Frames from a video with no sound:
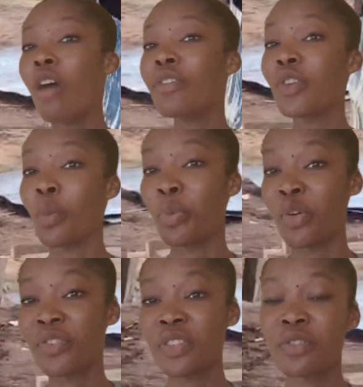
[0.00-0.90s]
of your
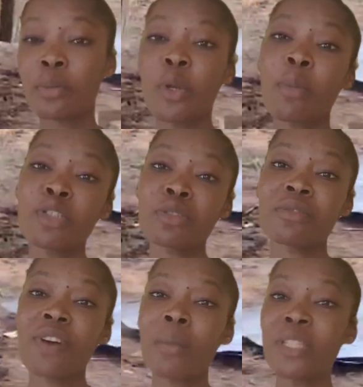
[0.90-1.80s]
profit from your
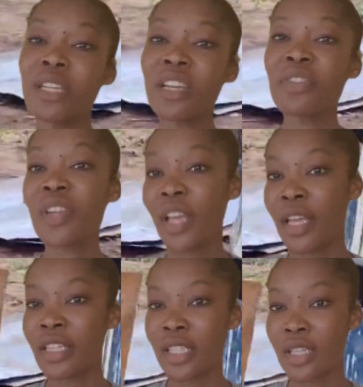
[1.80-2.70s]
mushroom farming if
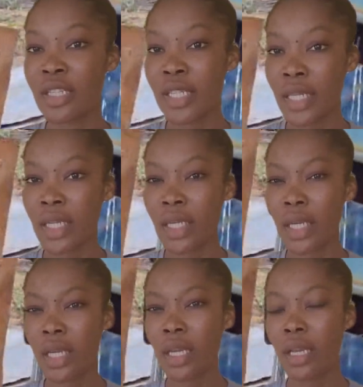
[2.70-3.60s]
care is not taken.
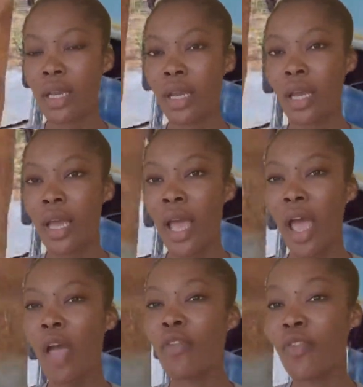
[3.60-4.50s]

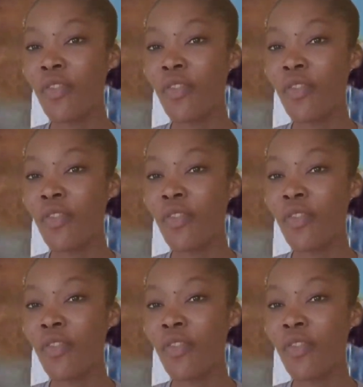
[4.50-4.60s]
A